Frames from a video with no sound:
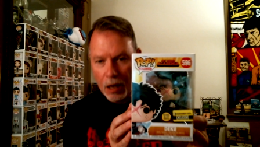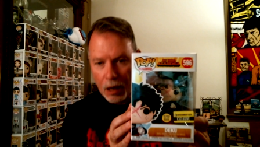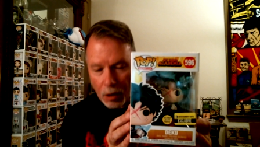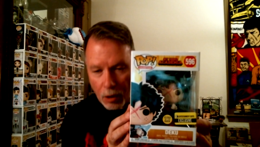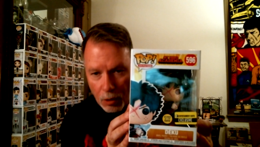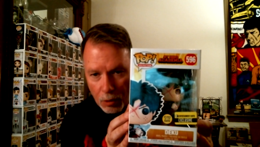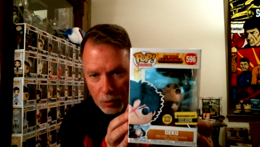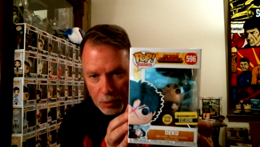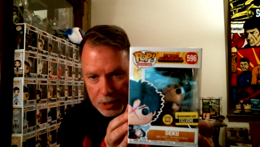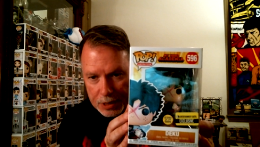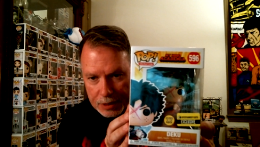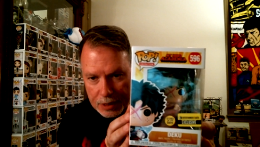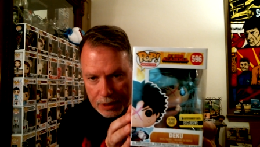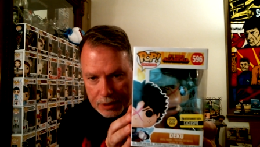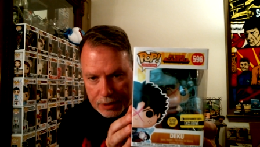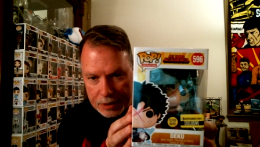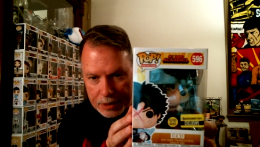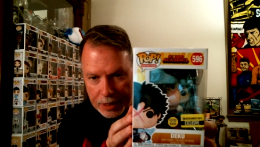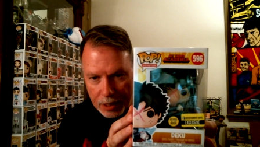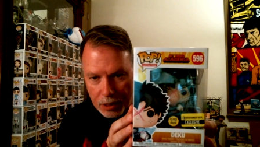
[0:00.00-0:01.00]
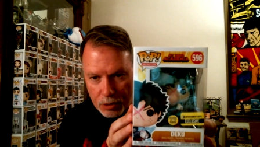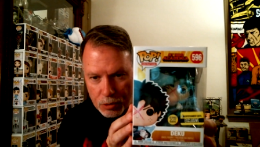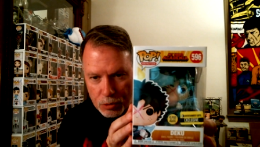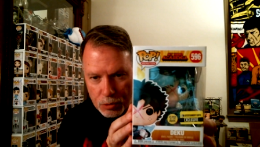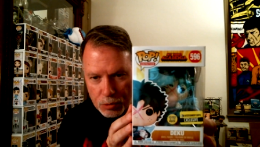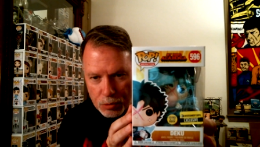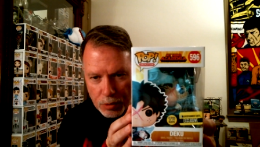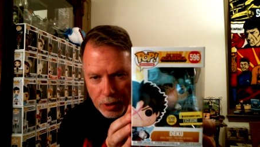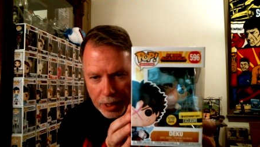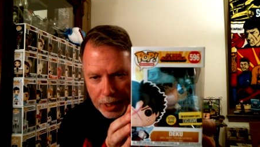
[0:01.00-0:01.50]
oh, it's the
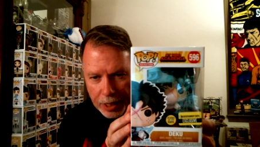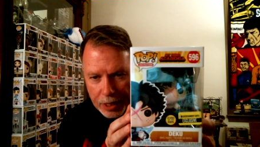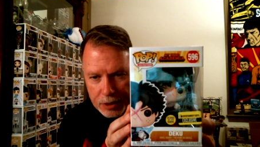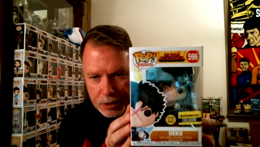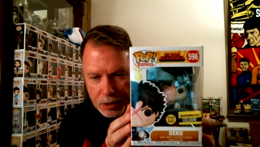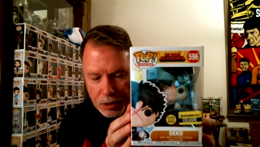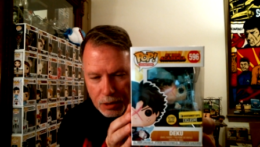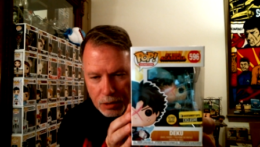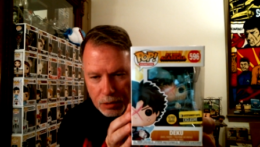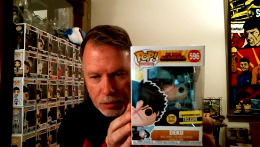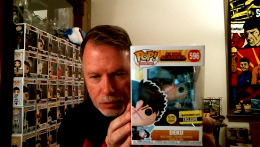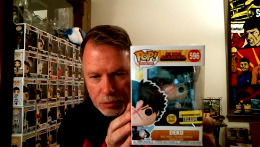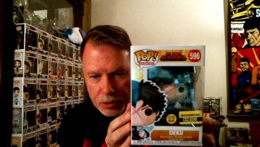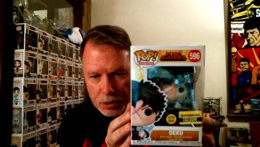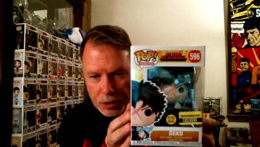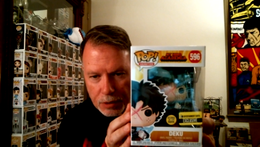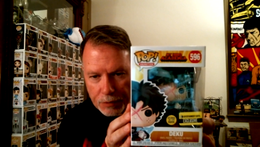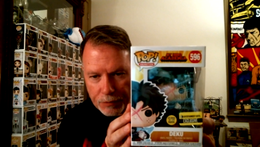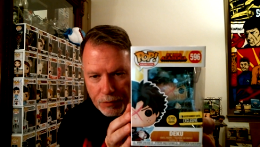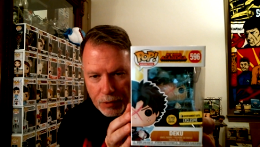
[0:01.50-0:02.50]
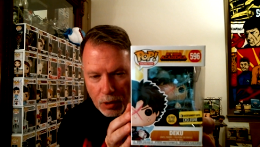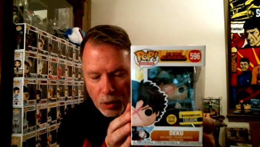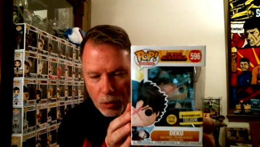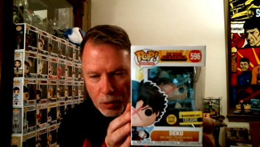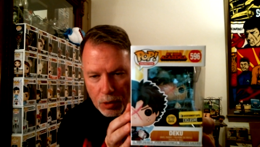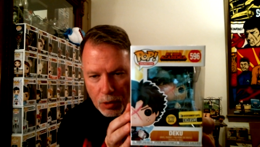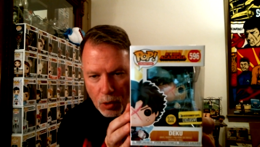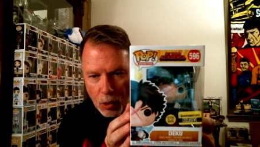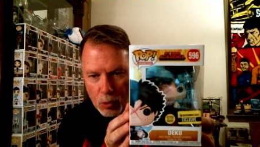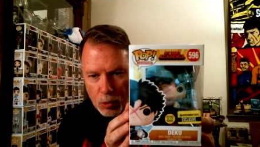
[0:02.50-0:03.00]
Deku exclusive
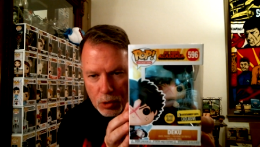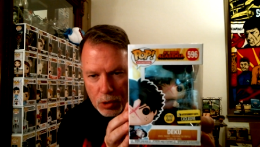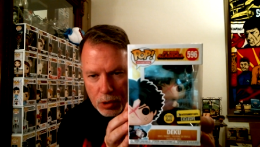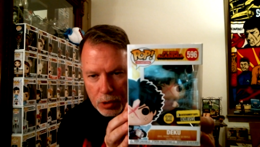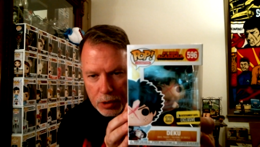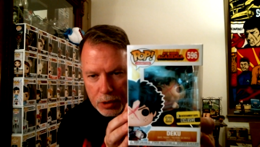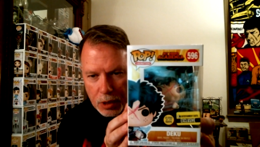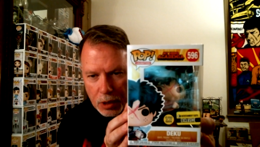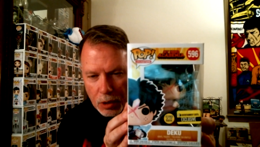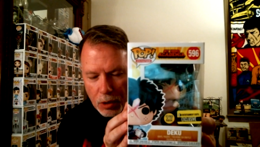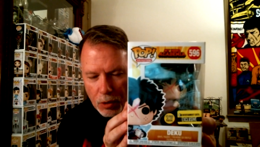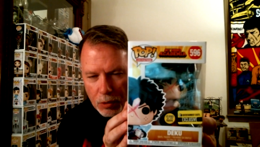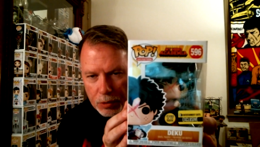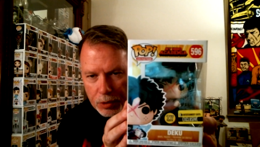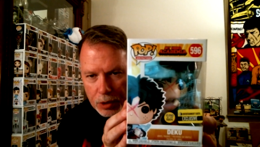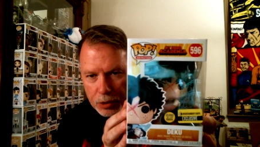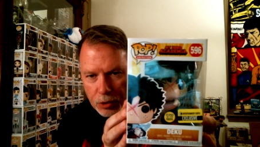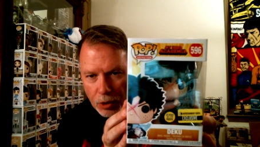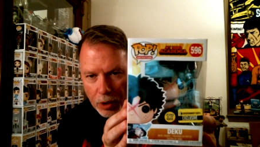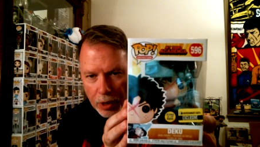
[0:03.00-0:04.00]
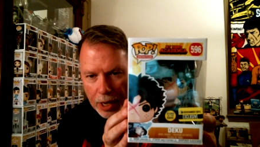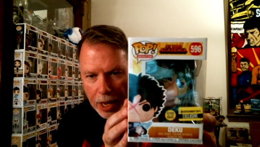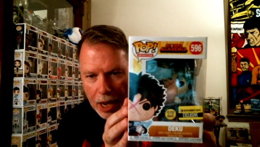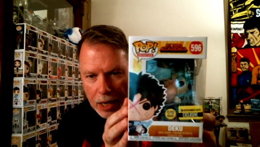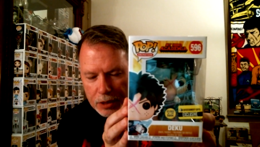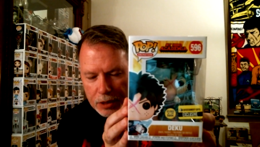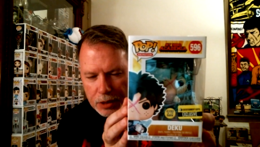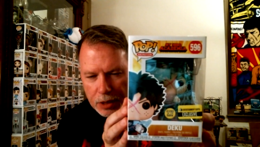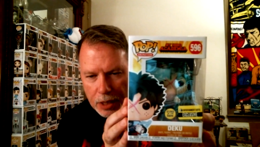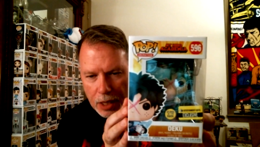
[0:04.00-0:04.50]
glow. Oh, good glow in the dark.
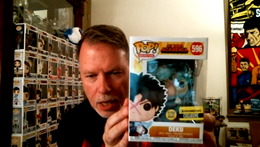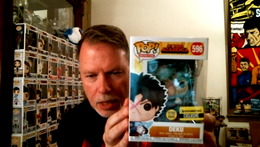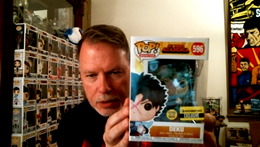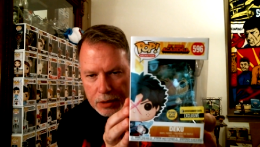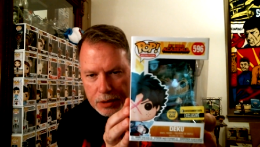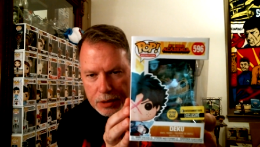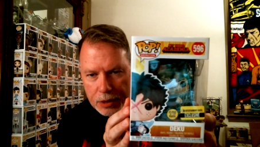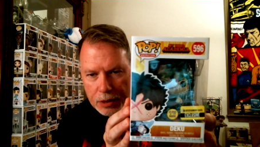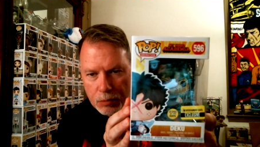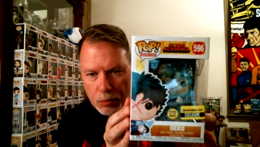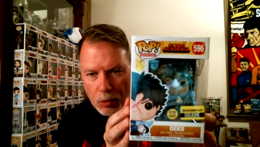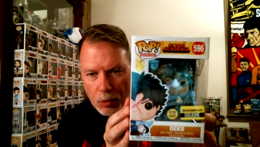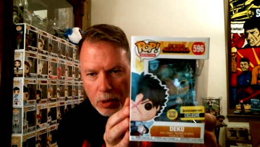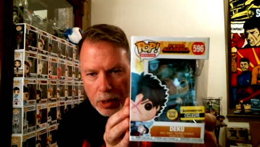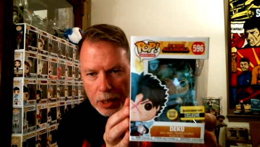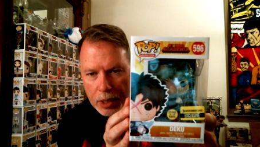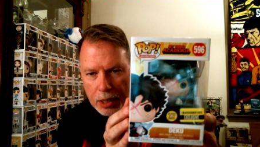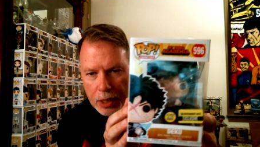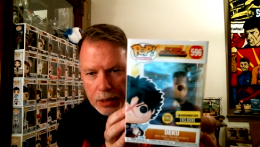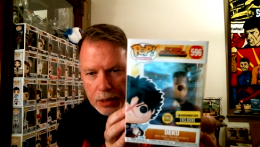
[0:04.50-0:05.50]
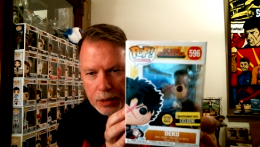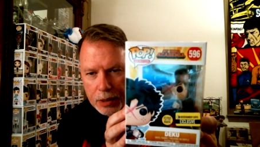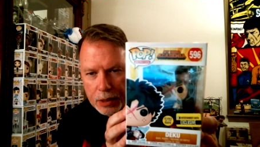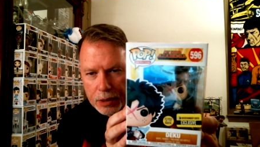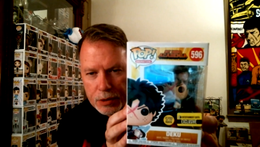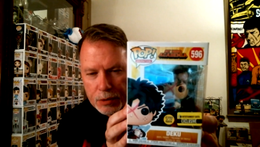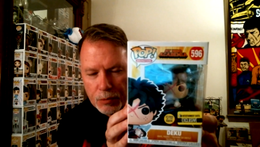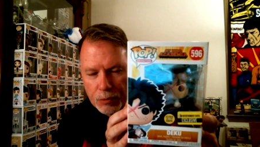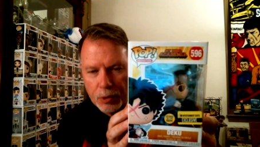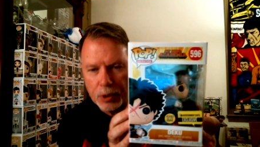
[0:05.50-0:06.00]
Actually, I did want to get
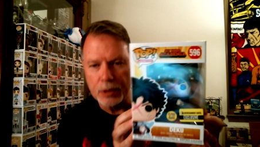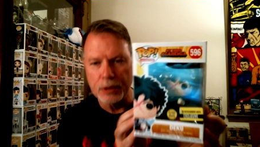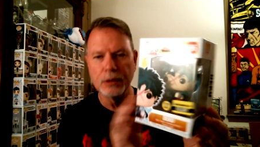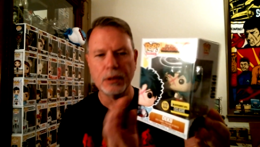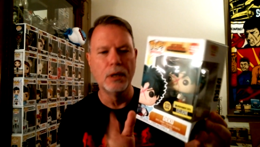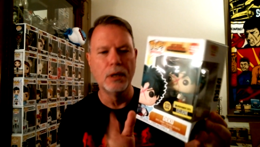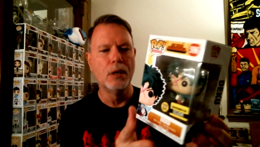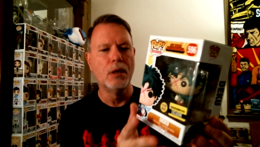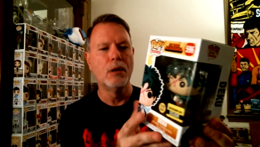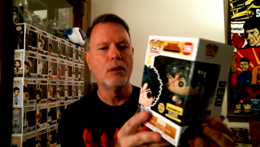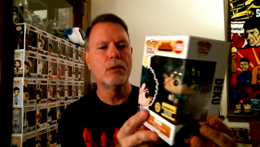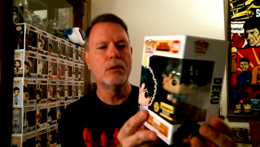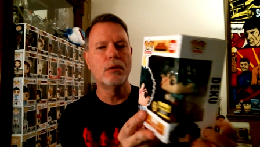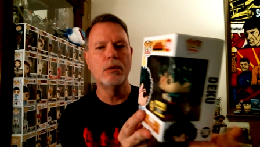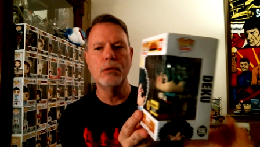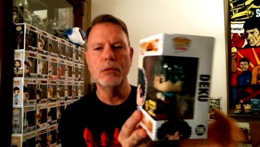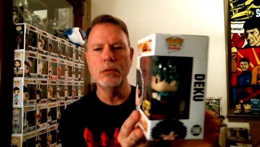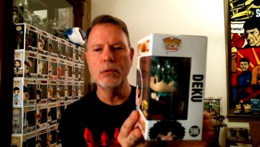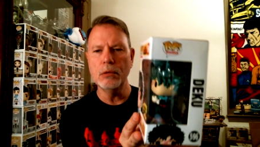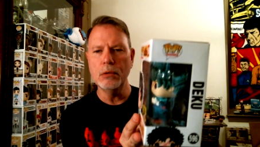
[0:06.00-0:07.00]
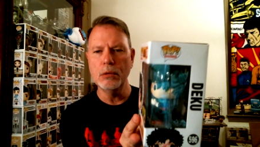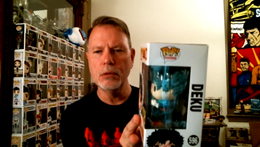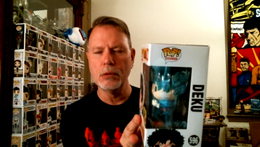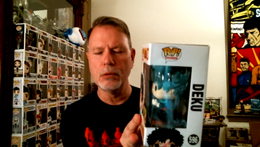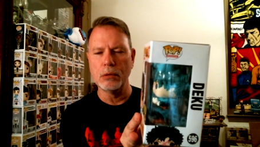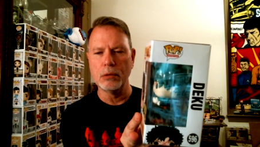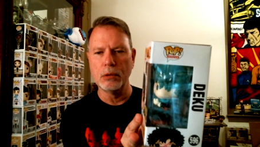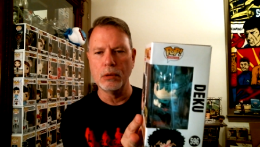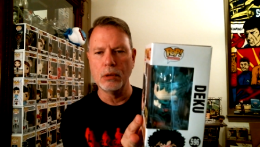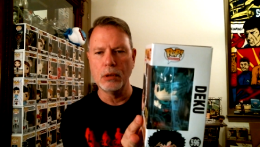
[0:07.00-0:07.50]
this one.
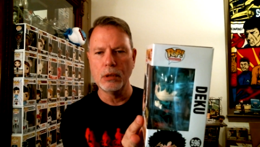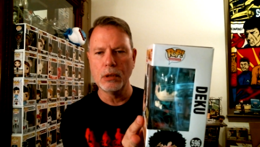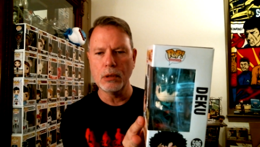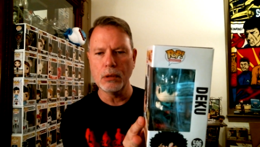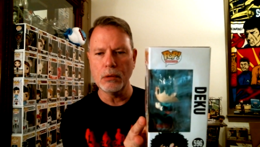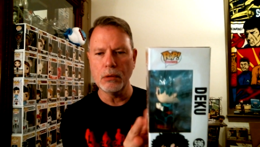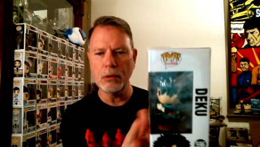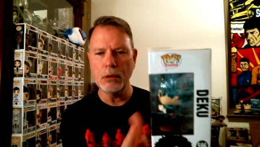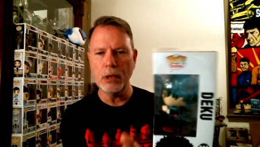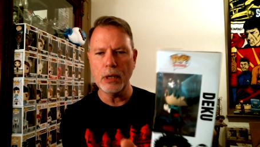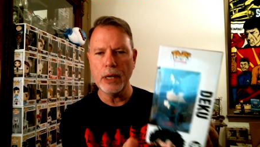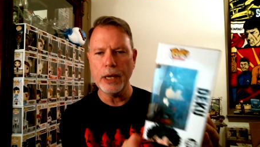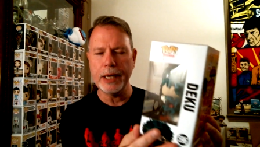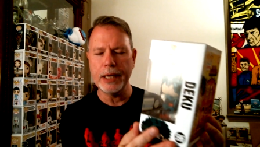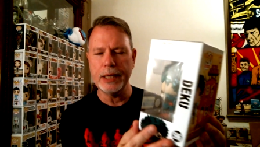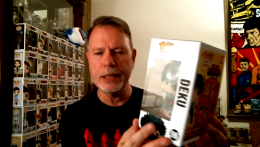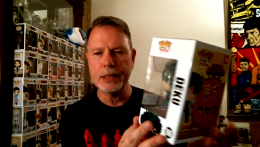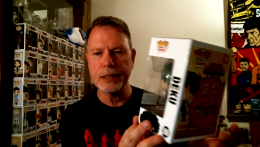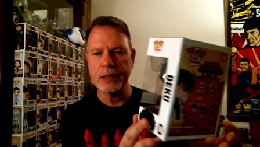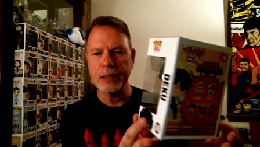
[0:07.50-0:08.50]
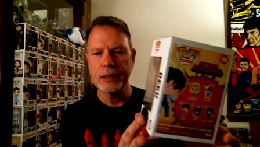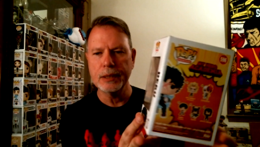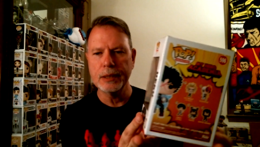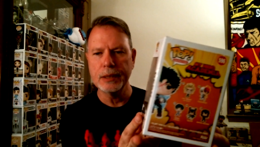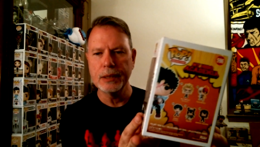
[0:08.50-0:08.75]
Cool. All right.